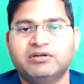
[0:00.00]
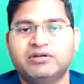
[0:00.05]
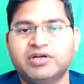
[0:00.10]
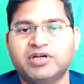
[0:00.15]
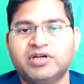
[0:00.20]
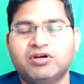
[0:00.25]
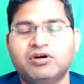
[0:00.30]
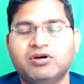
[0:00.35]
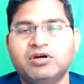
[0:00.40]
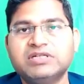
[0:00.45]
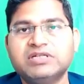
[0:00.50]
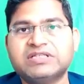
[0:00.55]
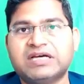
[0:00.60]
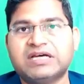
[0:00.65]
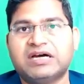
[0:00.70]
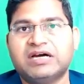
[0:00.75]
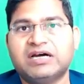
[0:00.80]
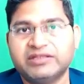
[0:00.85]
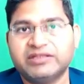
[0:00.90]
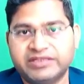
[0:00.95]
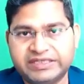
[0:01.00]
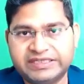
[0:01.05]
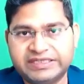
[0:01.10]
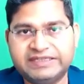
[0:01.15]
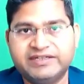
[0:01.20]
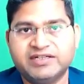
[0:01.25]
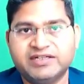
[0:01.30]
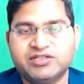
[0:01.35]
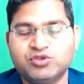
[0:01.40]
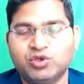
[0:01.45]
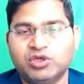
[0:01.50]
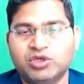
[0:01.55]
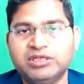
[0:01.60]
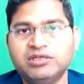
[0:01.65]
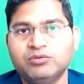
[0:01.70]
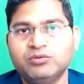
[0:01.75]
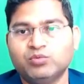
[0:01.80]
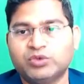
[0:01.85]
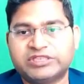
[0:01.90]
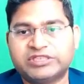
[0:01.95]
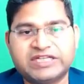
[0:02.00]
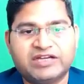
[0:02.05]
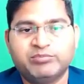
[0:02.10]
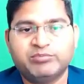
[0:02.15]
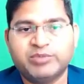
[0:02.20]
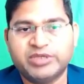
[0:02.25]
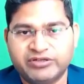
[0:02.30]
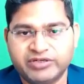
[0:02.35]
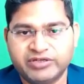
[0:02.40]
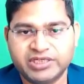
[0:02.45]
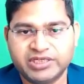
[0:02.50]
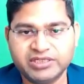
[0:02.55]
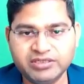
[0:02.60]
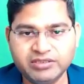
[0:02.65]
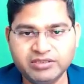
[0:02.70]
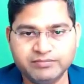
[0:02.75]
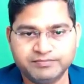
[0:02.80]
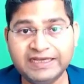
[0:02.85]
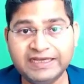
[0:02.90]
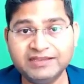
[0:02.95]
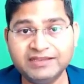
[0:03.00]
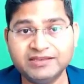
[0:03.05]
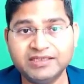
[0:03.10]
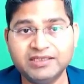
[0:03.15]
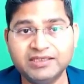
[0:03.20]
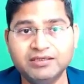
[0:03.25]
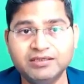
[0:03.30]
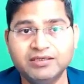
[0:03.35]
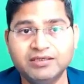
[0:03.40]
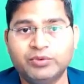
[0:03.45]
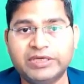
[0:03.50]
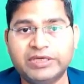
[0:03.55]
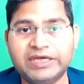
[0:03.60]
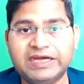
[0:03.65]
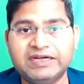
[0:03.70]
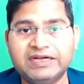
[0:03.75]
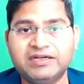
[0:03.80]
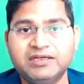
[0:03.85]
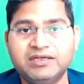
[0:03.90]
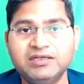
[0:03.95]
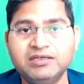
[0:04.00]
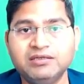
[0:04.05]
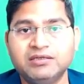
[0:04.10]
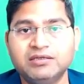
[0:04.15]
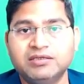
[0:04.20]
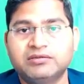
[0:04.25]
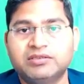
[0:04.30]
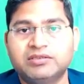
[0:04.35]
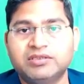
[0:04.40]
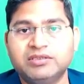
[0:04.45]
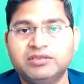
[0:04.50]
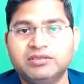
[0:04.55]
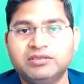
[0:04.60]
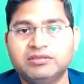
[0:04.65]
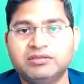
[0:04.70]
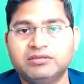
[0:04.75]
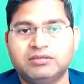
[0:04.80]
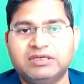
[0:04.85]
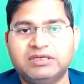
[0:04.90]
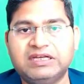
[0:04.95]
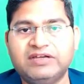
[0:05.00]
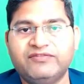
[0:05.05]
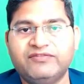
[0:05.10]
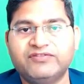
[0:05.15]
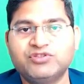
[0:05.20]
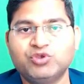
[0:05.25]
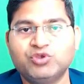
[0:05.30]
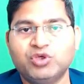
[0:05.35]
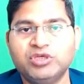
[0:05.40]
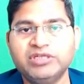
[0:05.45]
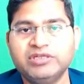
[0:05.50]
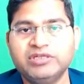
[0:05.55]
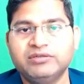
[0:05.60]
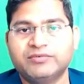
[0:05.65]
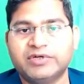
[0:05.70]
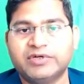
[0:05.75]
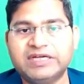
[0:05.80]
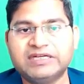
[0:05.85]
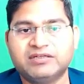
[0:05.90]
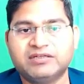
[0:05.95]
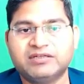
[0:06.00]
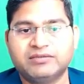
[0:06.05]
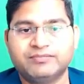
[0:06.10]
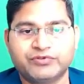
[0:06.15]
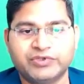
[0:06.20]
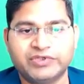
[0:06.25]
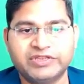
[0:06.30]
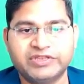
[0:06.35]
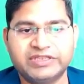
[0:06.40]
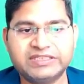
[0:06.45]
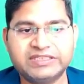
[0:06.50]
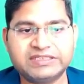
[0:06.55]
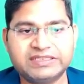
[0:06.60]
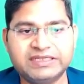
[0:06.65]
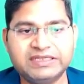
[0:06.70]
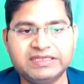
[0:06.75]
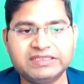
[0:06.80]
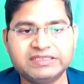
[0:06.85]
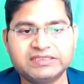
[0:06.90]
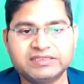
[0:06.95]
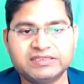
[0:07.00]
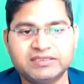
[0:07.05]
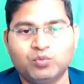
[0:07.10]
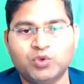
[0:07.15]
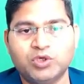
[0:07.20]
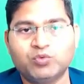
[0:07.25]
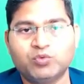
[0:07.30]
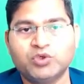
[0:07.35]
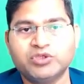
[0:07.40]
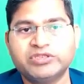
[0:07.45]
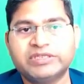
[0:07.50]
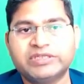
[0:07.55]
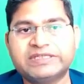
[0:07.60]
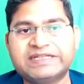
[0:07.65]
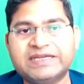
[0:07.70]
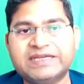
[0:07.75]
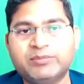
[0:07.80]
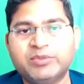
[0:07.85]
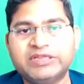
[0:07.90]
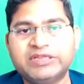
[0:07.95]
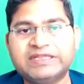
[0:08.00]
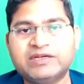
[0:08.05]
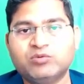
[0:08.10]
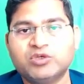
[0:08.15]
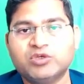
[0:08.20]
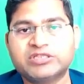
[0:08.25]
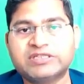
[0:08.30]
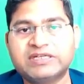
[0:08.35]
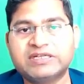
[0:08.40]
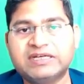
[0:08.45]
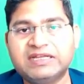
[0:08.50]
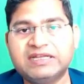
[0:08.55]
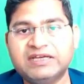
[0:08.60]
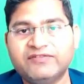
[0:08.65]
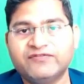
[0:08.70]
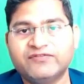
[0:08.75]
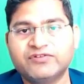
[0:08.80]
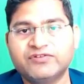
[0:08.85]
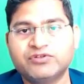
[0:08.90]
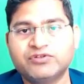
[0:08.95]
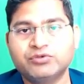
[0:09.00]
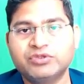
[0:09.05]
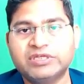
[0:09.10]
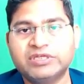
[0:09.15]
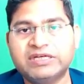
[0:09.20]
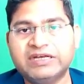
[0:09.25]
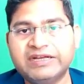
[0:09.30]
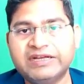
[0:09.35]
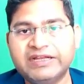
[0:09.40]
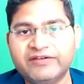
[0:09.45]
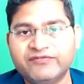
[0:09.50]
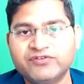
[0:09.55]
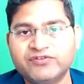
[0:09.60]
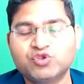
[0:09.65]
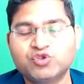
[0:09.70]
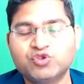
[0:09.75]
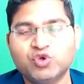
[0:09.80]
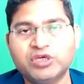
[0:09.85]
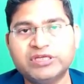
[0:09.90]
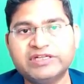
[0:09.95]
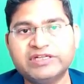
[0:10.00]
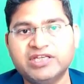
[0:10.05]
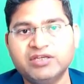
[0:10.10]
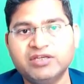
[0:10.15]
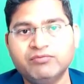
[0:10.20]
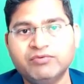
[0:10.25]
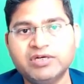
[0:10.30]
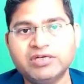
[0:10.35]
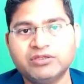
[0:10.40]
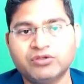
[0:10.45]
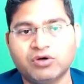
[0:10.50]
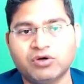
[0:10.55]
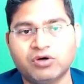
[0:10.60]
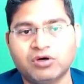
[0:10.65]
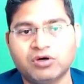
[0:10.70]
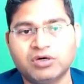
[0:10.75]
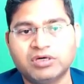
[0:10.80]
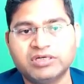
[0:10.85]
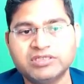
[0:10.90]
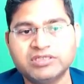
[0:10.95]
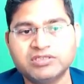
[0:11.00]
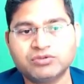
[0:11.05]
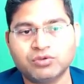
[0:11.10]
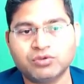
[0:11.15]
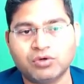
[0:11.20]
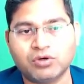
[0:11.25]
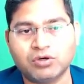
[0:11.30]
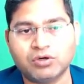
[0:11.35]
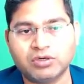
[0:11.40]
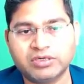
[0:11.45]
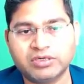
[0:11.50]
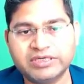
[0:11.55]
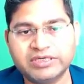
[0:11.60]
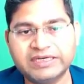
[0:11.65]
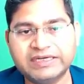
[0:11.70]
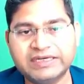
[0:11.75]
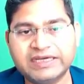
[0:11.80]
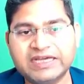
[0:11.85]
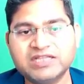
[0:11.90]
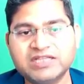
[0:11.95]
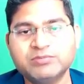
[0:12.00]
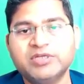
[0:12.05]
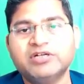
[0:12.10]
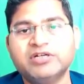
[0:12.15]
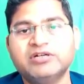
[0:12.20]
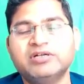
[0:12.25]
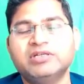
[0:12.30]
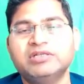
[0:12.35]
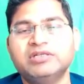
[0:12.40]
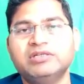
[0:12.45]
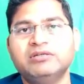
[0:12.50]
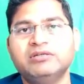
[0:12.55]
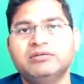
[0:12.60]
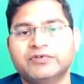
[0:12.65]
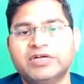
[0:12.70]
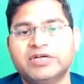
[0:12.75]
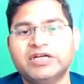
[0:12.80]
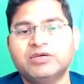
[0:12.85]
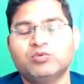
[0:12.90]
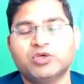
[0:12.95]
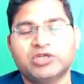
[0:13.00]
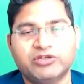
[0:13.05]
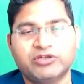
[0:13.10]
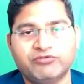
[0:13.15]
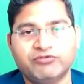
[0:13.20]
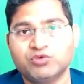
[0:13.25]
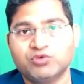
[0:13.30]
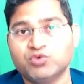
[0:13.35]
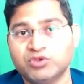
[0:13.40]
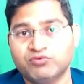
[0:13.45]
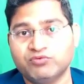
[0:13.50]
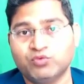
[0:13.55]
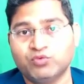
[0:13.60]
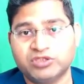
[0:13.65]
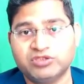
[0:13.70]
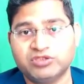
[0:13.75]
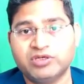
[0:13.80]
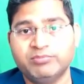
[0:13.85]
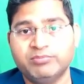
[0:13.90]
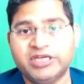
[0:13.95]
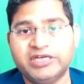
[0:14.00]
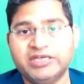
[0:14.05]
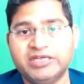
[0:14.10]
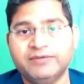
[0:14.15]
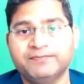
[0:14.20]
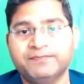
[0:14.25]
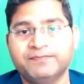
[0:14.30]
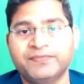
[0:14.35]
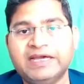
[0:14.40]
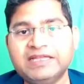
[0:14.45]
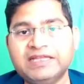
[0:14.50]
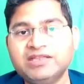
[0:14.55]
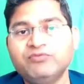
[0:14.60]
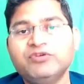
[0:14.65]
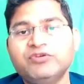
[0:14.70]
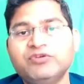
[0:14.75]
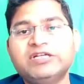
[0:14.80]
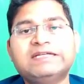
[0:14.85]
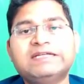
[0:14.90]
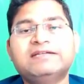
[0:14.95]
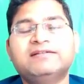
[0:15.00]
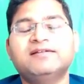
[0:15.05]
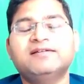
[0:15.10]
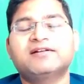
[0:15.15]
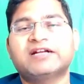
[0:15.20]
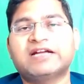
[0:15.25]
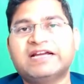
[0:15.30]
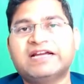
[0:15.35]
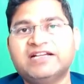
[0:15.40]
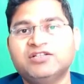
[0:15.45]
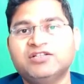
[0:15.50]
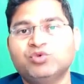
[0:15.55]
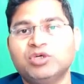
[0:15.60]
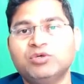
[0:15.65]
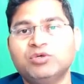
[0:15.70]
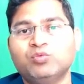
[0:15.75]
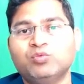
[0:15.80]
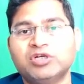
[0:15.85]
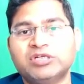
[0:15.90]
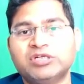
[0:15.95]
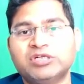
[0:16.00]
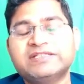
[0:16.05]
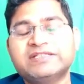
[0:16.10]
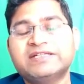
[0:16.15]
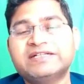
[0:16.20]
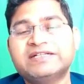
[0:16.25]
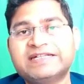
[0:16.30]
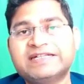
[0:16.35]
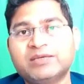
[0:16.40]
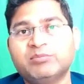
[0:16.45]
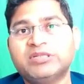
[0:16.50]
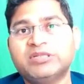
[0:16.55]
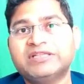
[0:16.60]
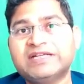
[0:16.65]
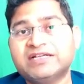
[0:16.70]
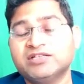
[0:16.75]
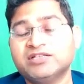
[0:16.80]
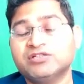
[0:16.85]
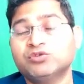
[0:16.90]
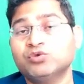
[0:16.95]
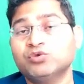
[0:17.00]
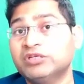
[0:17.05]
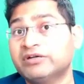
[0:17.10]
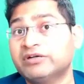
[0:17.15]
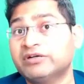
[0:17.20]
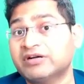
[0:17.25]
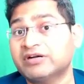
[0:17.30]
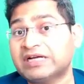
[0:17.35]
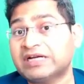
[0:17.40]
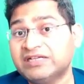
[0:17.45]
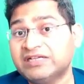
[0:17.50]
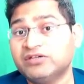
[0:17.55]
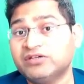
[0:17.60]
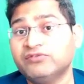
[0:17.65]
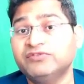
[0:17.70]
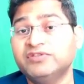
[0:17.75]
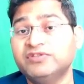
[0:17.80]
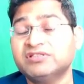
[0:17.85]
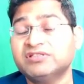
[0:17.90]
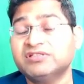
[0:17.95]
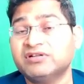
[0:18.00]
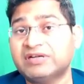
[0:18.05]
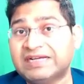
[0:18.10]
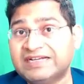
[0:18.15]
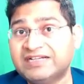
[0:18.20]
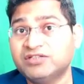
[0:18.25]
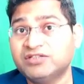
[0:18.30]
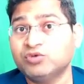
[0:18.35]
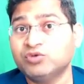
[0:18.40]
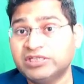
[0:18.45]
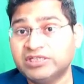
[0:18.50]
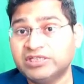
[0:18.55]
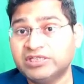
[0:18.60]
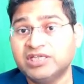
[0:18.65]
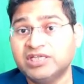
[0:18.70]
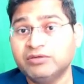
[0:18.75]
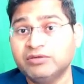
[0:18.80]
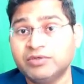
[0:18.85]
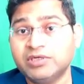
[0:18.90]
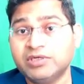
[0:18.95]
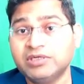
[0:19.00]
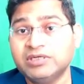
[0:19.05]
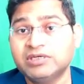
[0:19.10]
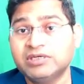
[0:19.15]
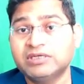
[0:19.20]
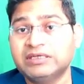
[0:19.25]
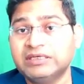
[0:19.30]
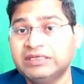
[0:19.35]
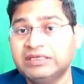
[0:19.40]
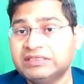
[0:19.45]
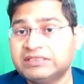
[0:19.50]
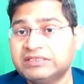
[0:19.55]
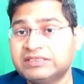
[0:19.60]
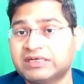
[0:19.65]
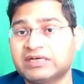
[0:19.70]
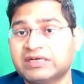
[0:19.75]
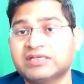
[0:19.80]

records are the inner join which have been written and then we had done the left join right so in this case what was the table that was left to the left join keyword the order so order data has been written right whatever was remaining and then we did the right join what is the table that is to the right of this right join keyword is the